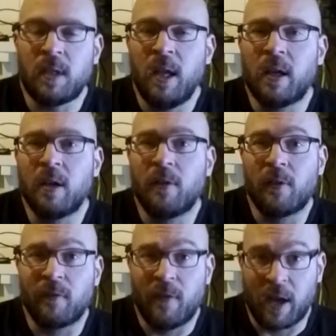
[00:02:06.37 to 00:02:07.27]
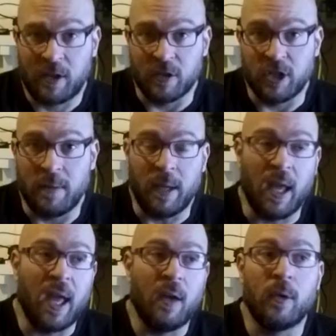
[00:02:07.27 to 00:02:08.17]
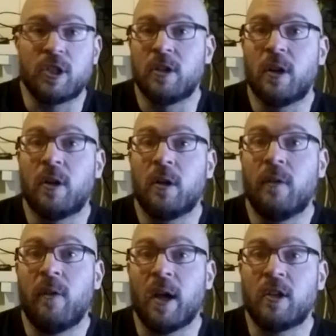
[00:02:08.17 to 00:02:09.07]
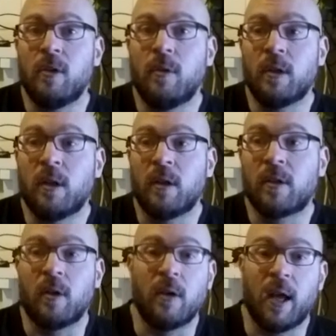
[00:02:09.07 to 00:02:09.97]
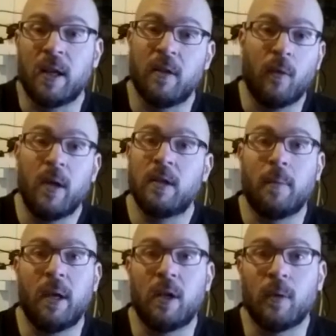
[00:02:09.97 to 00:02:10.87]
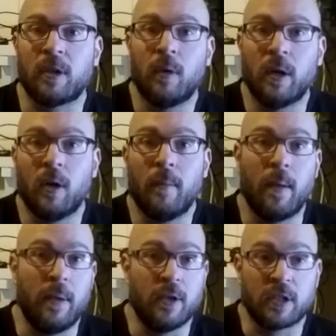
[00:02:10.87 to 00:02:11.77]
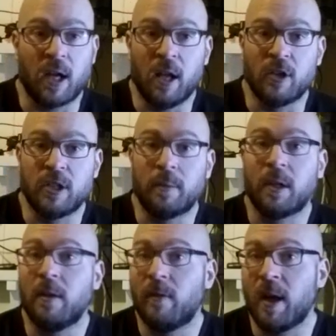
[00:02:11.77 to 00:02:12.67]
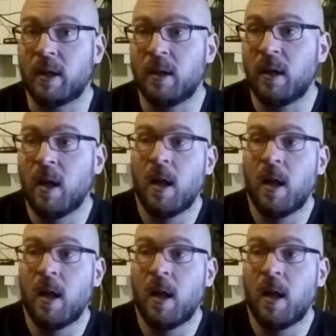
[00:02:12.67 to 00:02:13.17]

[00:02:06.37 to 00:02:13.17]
It could affect your GPA, which in turn could affect you in certain negative ways depending on what's going on. Maybe your scholarships get affected.